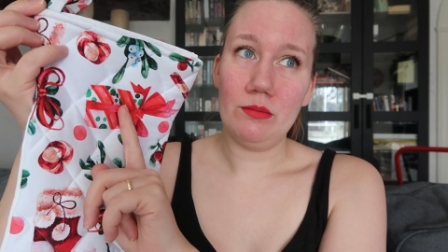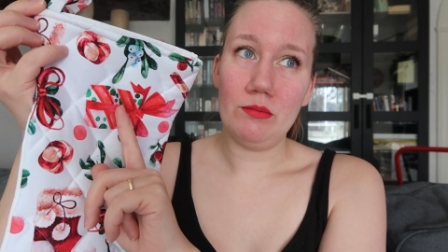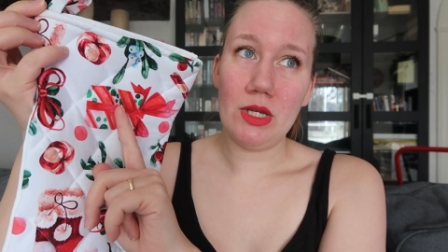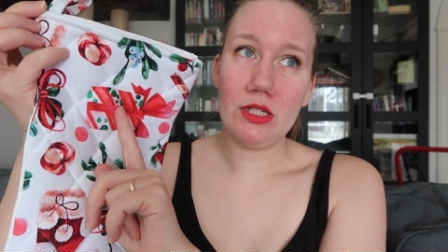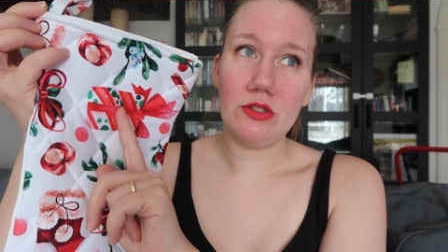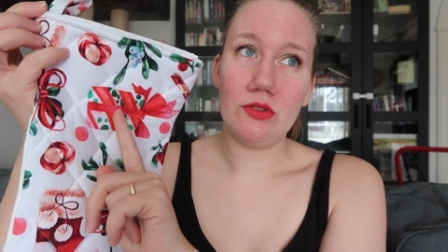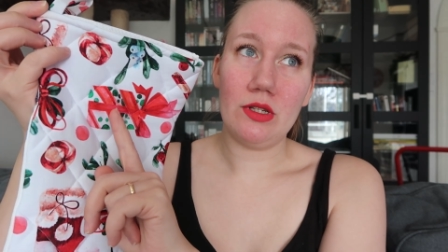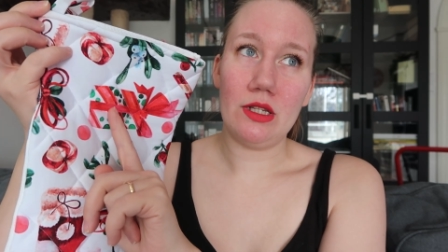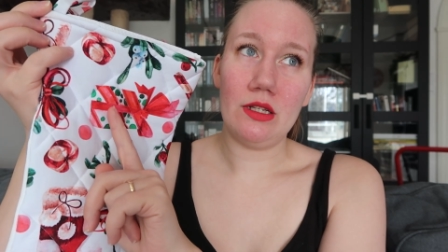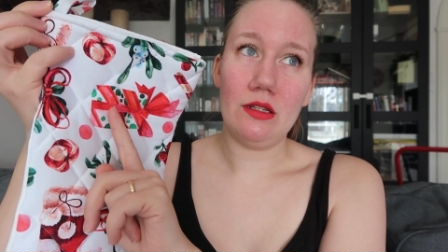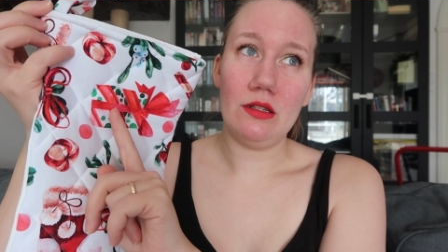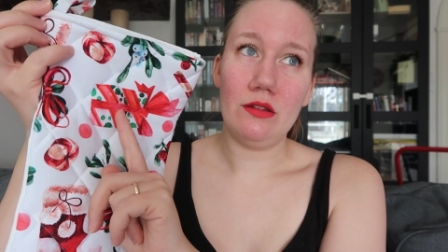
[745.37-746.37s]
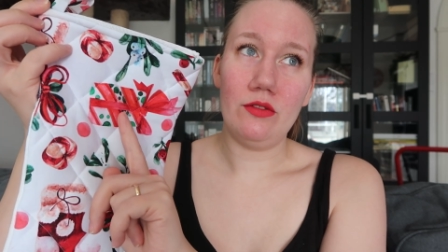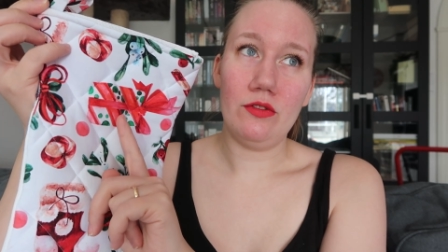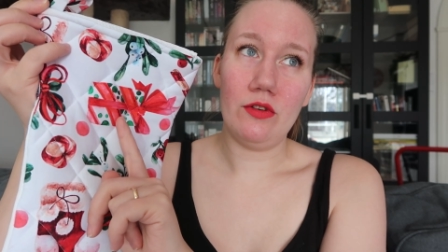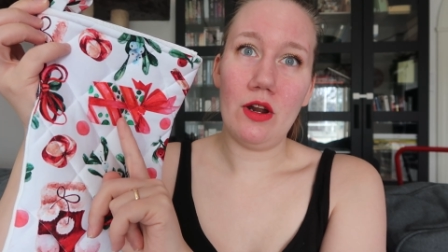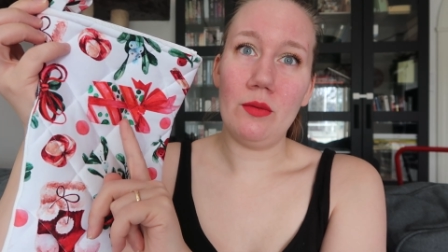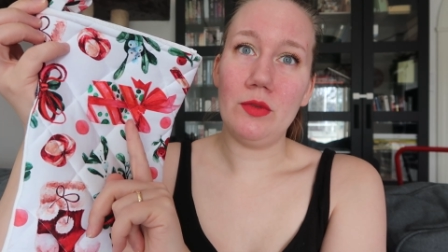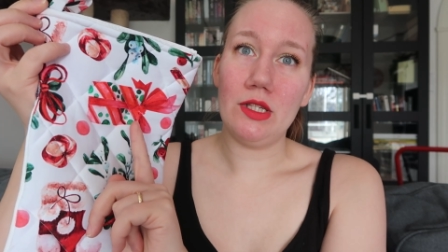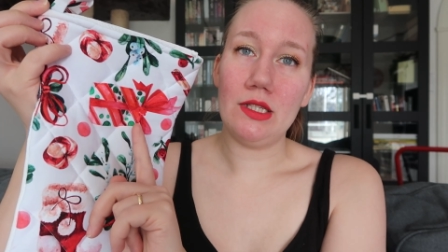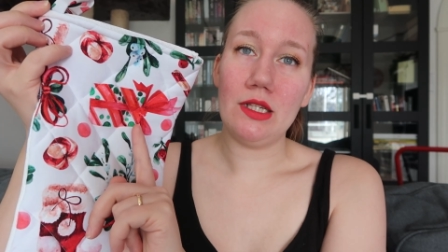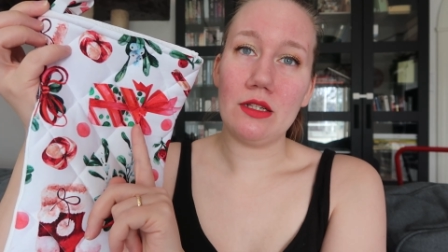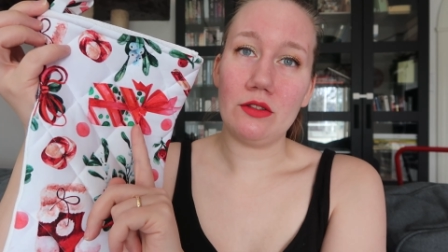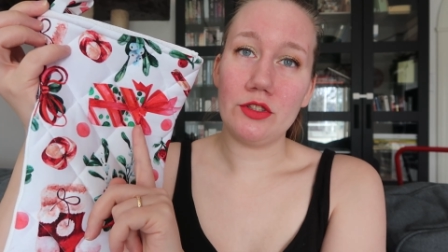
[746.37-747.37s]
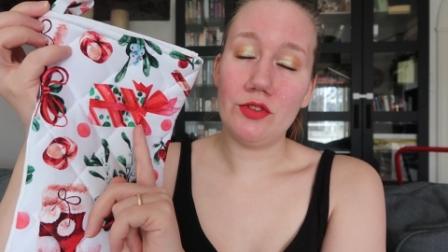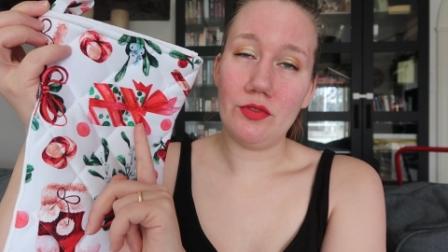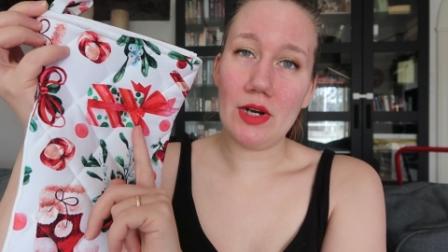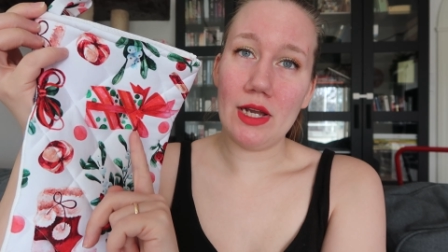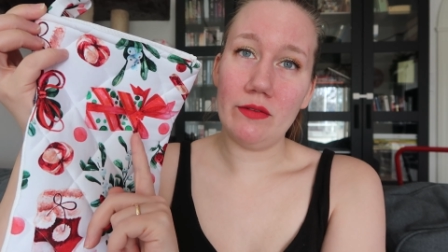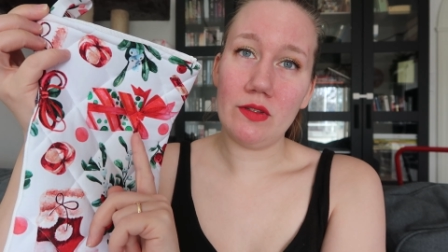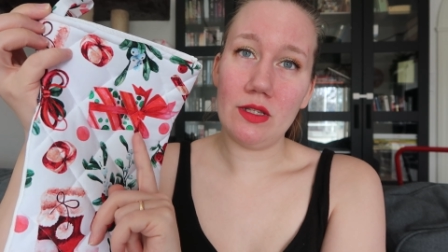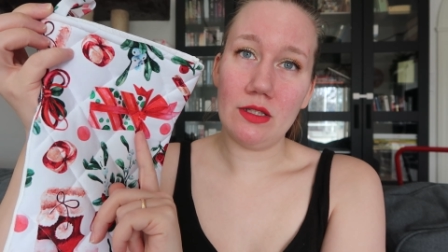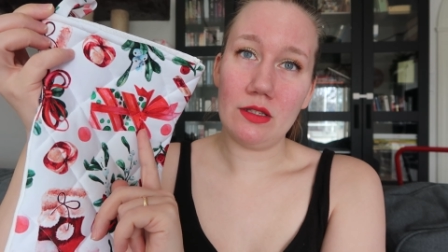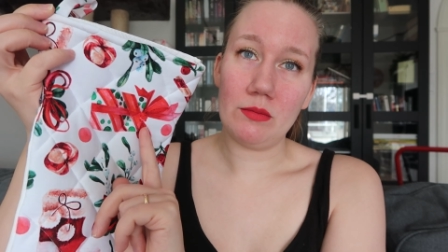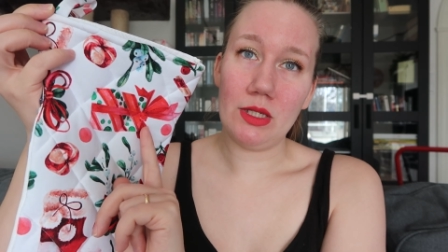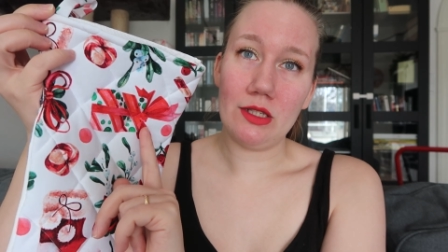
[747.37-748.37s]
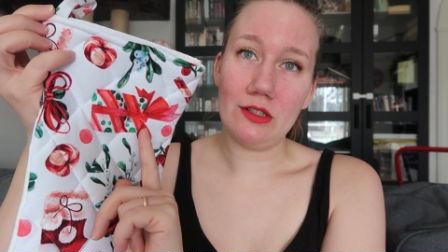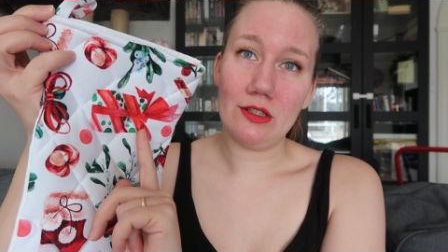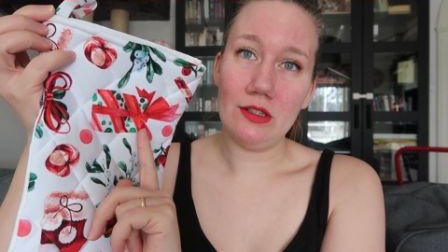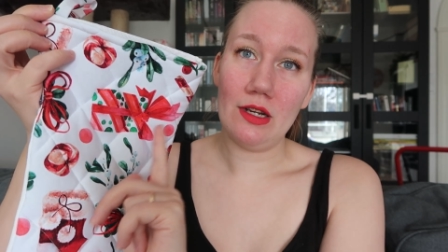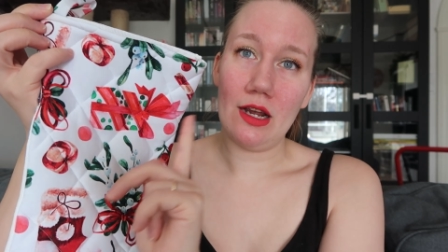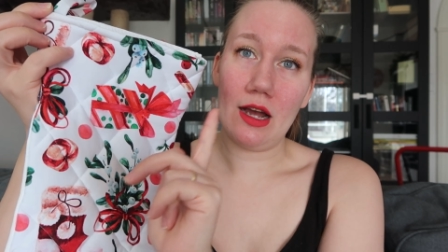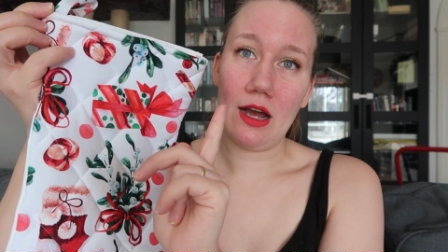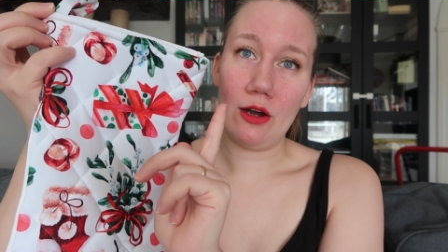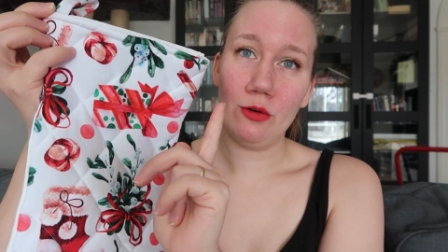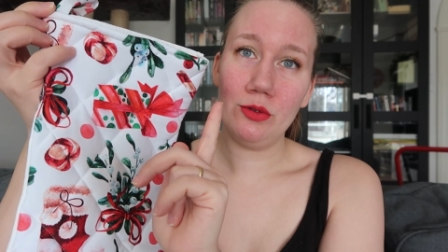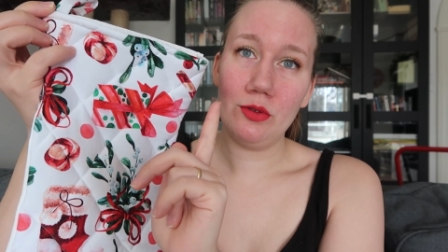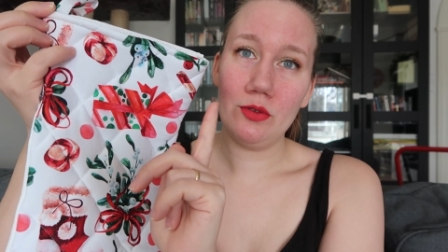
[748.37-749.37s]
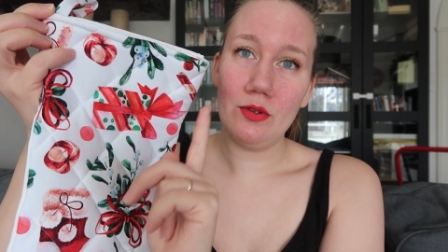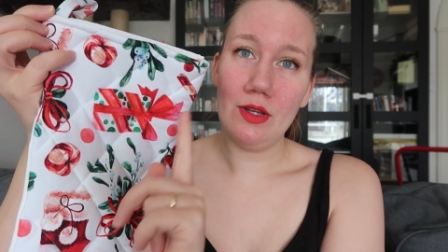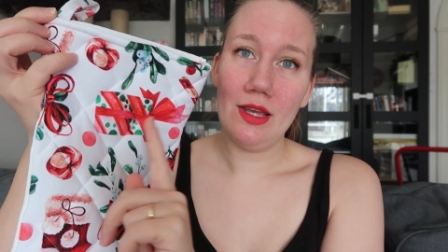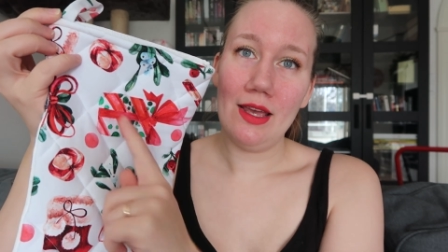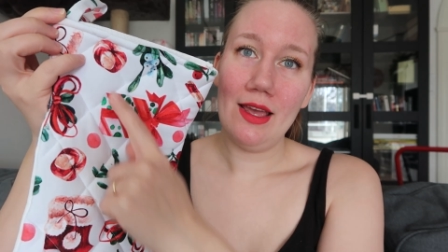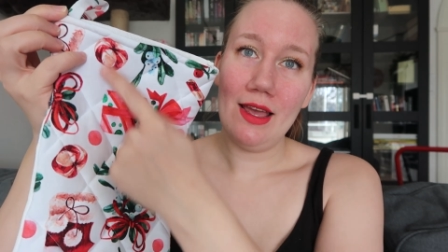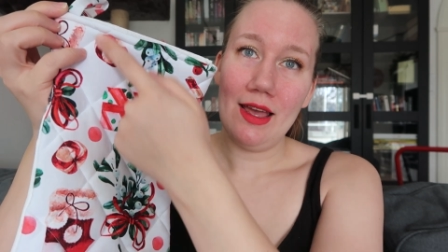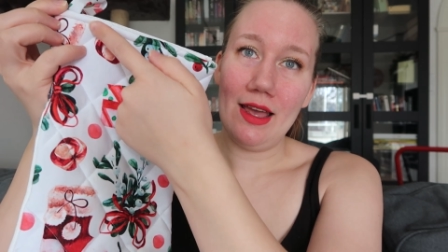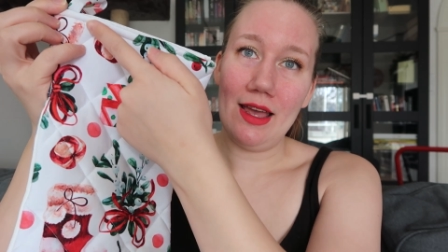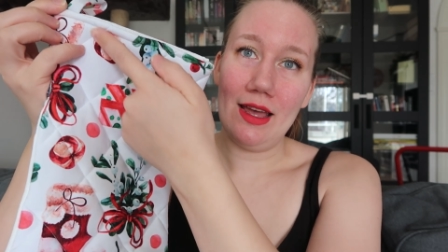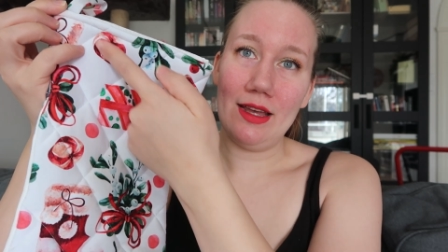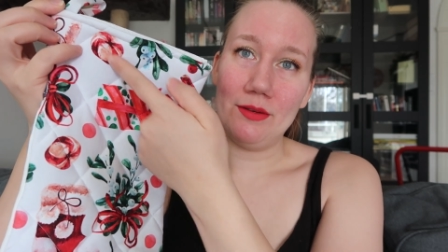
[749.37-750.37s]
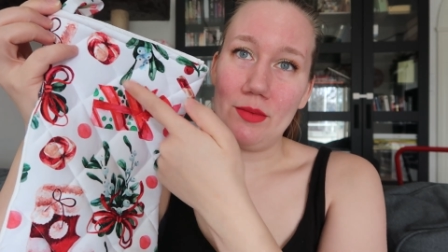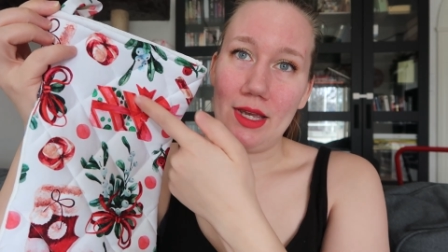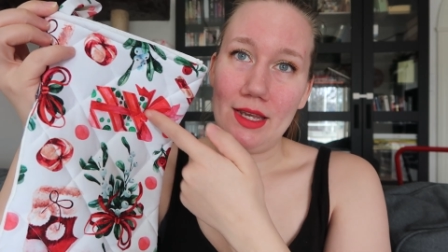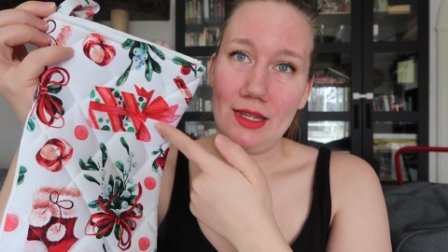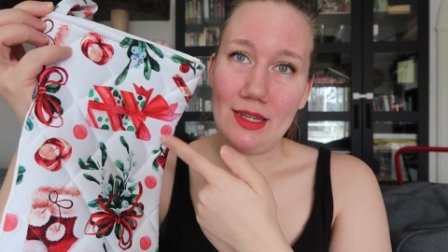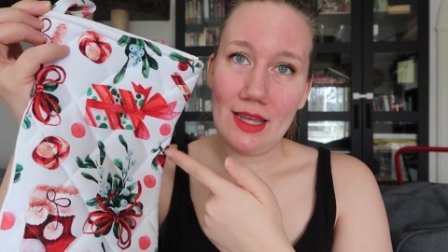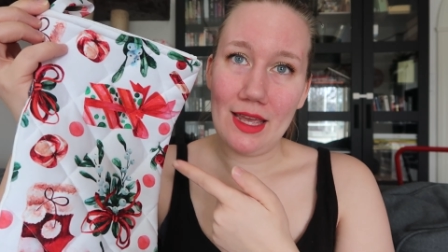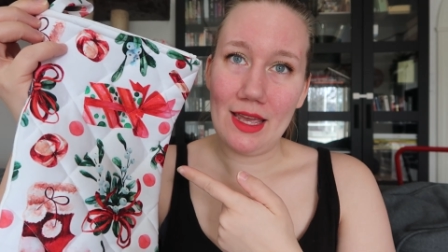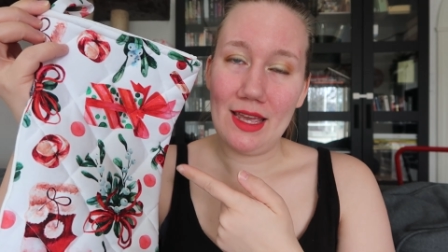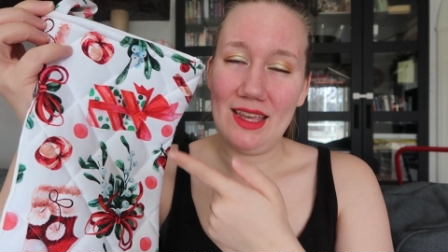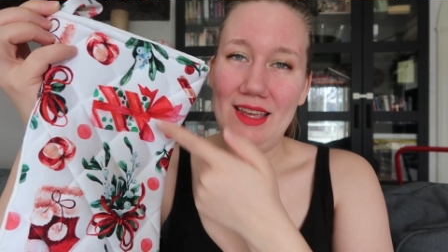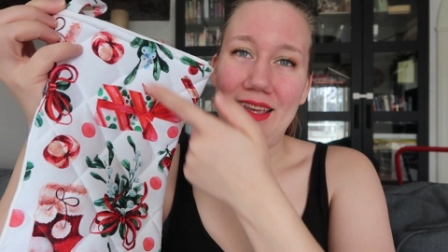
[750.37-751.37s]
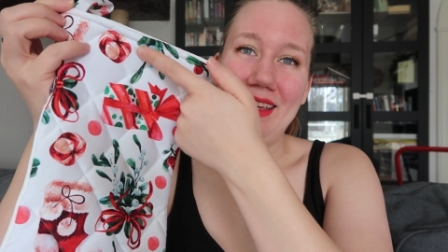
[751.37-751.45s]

measured from the needles 5 centimeter out and made a